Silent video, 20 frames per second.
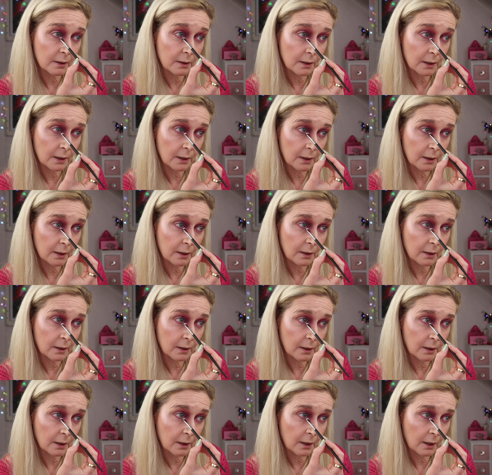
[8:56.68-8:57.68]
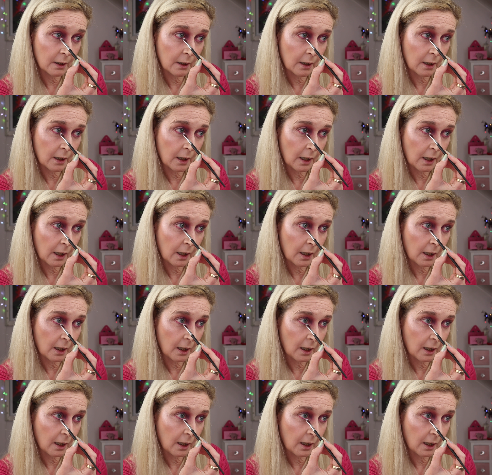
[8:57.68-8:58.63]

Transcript: Nothing is said.